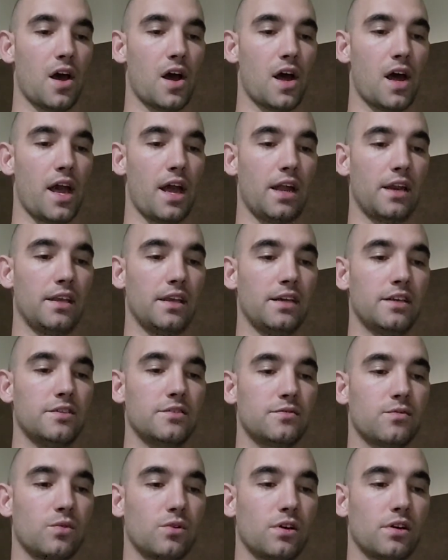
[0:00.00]
and
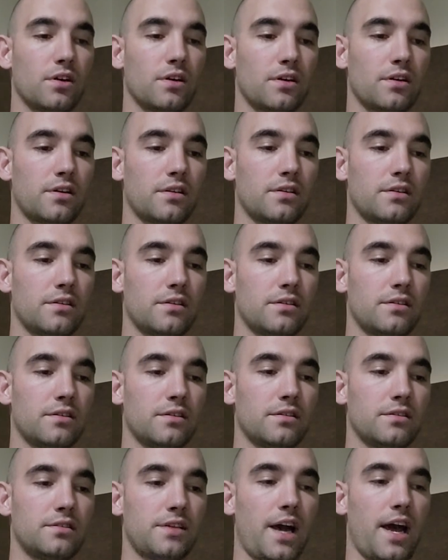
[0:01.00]
his work
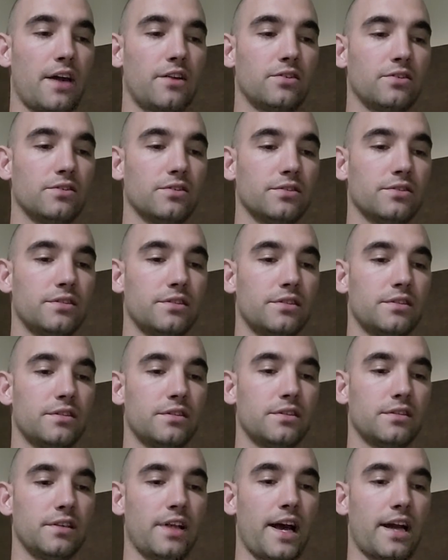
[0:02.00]
titled
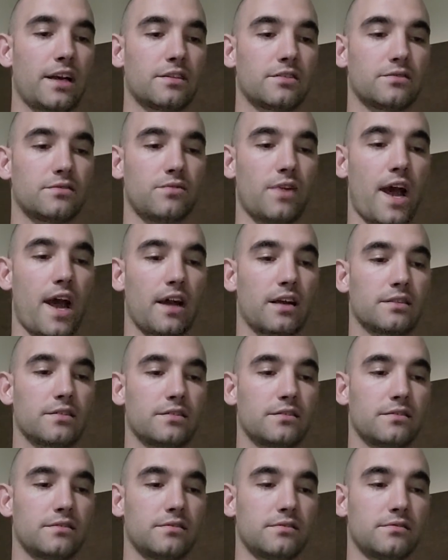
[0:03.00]
Lex
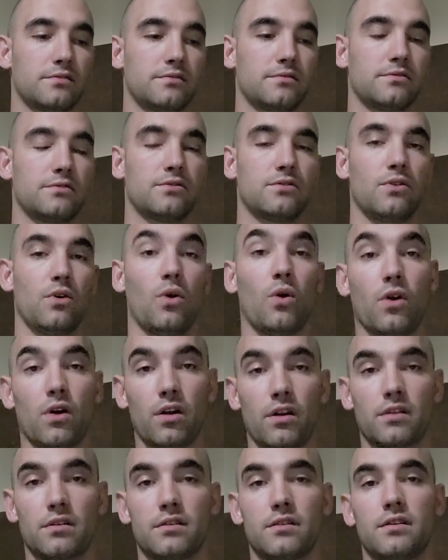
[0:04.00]
Rex,
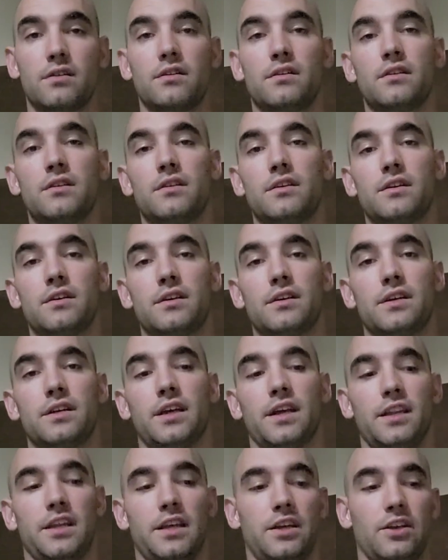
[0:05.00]
or
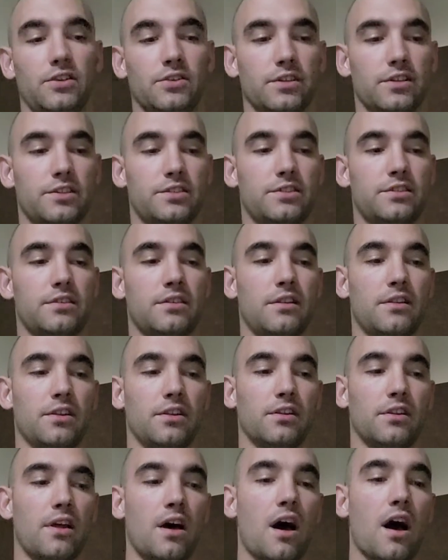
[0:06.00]
in English, The
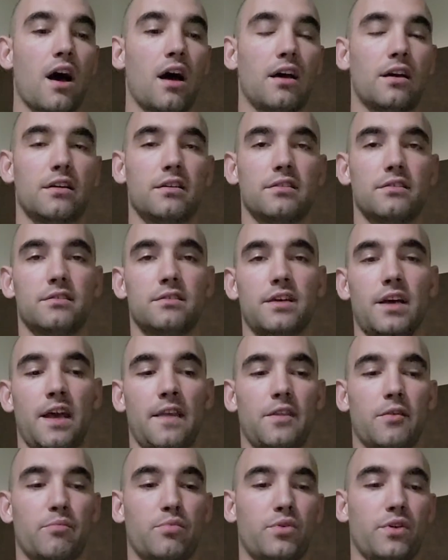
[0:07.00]
Law and
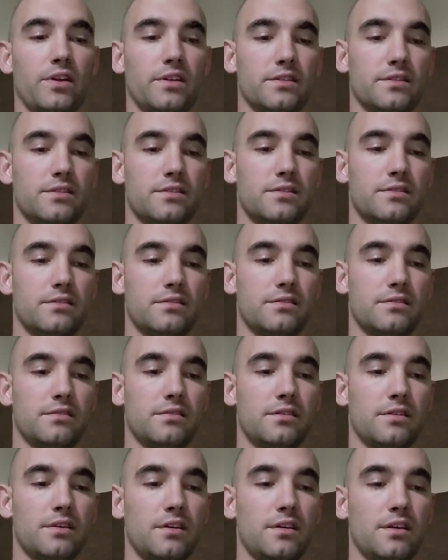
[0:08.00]
the Prince.
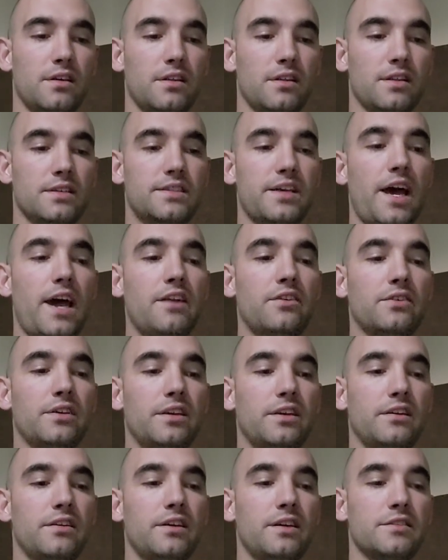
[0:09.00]
The title
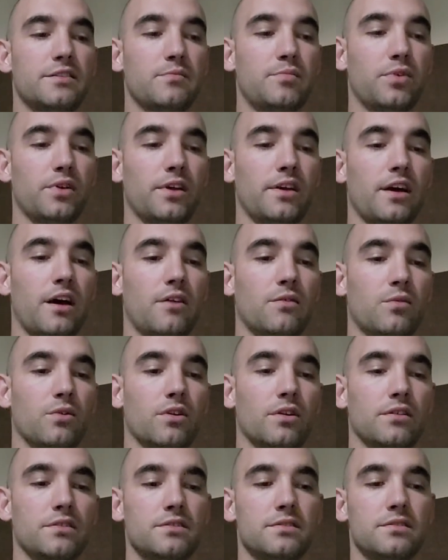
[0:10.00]
here is a play on
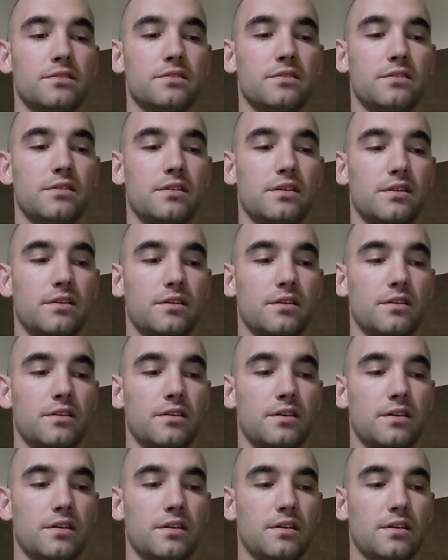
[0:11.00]
words,
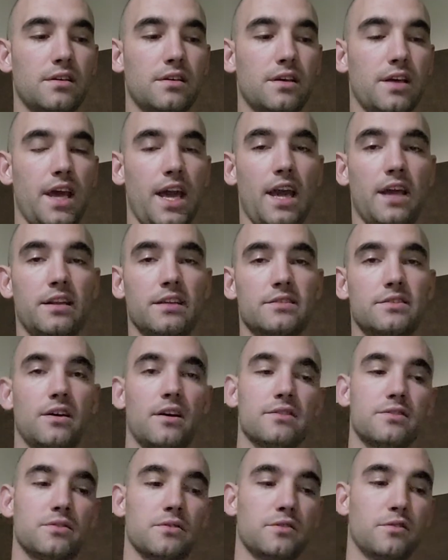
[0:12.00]
and it's
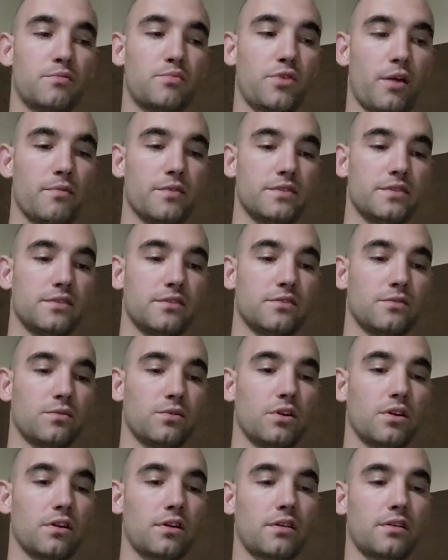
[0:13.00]
also the premise of the
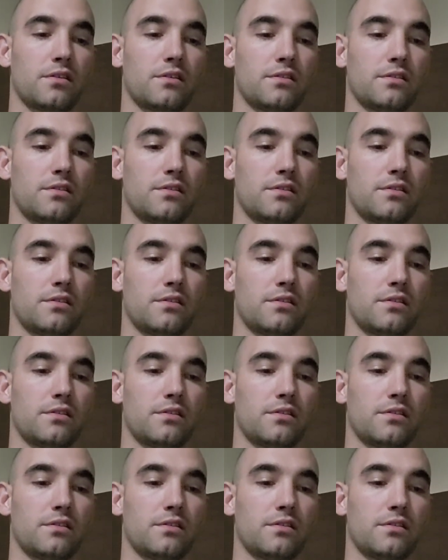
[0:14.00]
work.